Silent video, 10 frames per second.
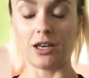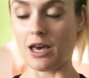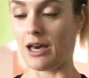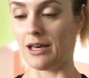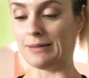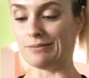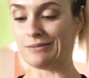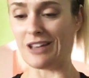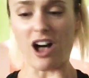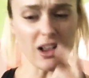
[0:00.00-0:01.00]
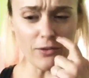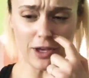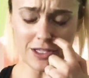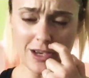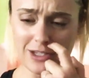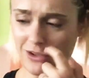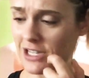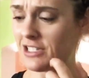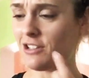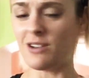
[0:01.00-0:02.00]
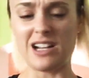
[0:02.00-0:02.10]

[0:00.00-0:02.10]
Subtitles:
Olive oil is always great too.